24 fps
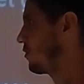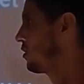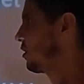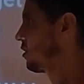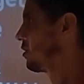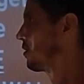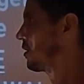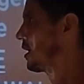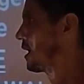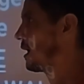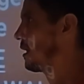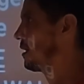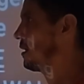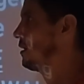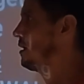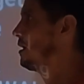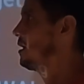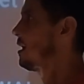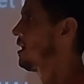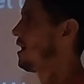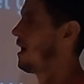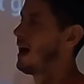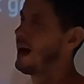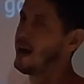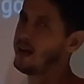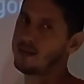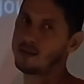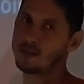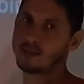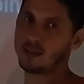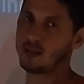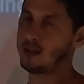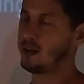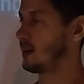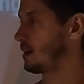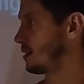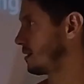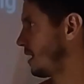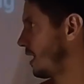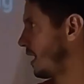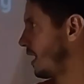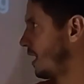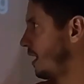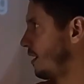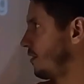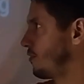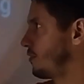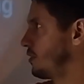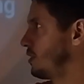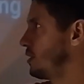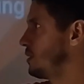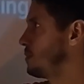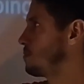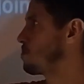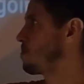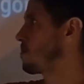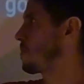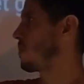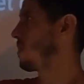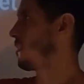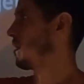already, I start having